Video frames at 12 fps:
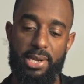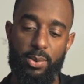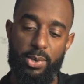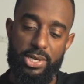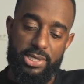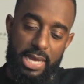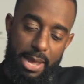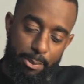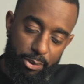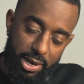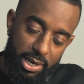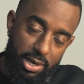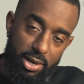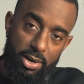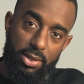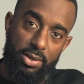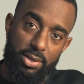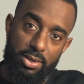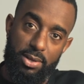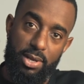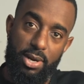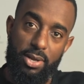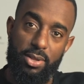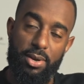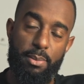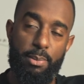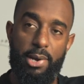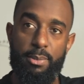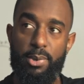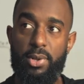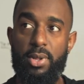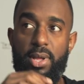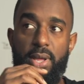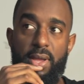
and we're just operating in our little in our little bubble,